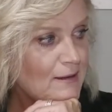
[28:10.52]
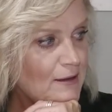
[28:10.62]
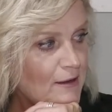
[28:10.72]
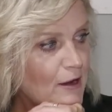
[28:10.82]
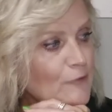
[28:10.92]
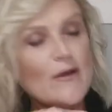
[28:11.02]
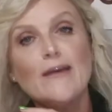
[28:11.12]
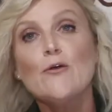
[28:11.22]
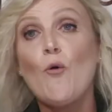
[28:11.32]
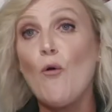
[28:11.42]
a
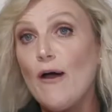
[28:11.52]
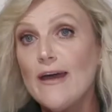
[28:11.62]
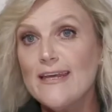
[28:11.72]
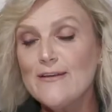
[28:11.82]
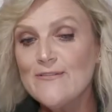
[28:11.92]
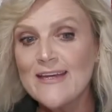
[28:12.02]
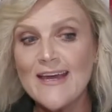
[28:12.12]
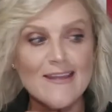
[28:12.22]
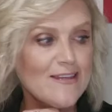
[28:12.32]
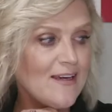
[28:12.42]
rather quiet evening
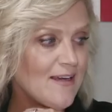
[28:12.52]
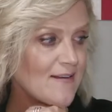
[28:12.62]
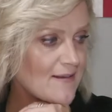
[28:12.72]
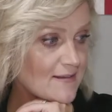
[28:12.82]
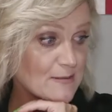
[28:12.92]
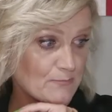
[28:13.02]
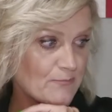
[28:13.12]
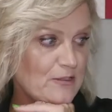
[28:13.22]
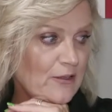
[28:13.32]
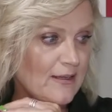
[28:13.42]
out there, and
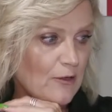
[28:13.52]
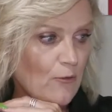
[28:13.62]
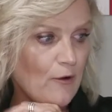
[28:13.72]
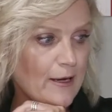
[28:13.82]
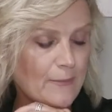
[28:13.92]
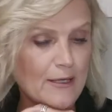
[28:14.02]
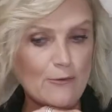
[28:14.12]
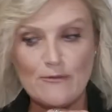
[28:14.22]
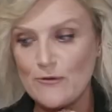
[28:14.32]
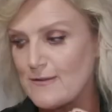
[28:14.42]
certainly quiet up here.
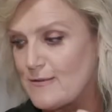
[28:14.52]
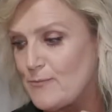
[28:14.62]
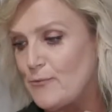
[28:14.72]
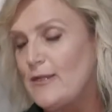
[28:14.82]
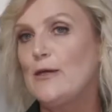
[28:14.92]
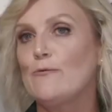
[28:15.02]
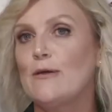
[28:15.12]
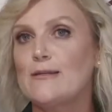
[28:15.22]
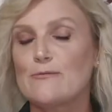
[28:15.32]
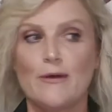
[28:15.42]
We've got some pretty
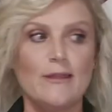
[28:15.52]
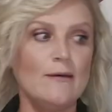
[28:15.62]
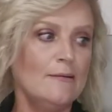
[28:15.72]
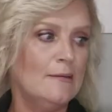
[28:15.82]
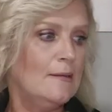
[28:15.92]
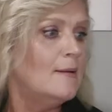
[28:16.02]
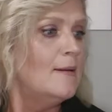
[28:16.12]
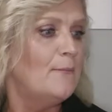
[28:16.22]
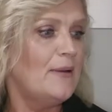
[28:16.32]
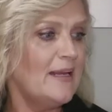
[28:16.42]
horrendous weather.
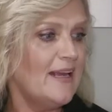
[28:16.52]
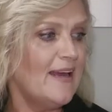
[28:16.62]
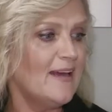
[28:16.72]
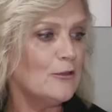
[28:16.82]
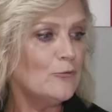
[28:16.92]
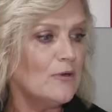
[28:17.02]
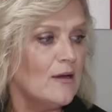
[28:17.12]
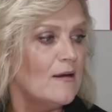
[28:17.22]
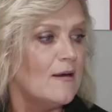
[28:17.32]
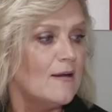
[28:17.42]
But anyhow, look,
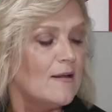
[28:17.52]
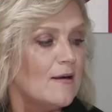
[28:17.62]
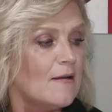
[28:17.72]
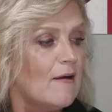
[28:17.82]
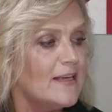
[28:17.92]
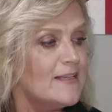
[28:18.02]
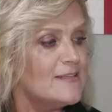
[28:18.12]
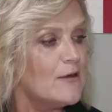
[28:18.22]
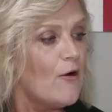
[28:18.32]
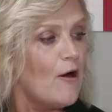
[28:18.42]
I guess
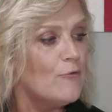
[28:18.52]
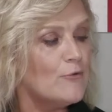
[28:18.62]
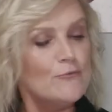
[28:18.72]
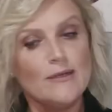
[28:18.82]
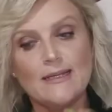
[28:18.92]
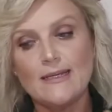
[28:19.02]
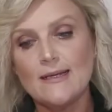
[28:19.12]
I would really